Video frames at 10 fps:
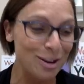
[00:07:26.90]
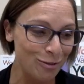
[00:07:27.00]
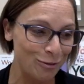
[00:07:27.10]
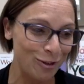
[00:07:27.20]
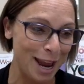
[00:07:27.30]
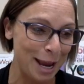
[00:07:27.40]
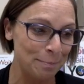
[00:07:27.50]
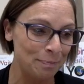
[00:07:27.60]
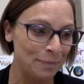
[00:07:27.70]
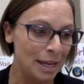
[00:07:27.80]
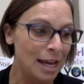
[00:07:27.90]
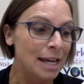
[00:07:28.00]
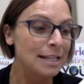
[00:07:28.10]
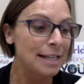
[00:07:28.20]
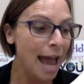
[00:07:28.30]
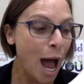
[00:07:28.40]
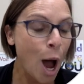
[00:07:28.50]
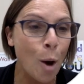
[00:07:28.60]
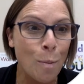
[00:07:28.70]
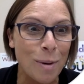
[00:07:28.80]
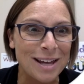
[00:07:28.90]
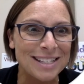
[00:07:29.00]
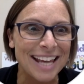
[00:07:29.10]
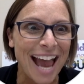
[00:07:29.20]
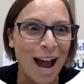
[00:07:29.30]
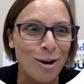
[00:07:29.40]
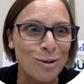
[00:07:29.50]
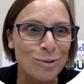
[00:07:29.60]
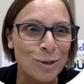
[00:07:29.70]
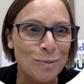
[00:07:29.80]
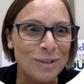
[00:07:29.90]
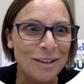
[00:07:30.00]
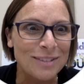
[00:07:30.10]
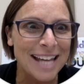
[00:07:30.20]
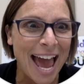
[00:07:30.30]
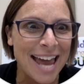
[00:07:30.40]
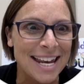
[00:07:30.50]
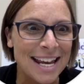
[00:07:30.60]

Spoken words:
frame to help us count groups of 10,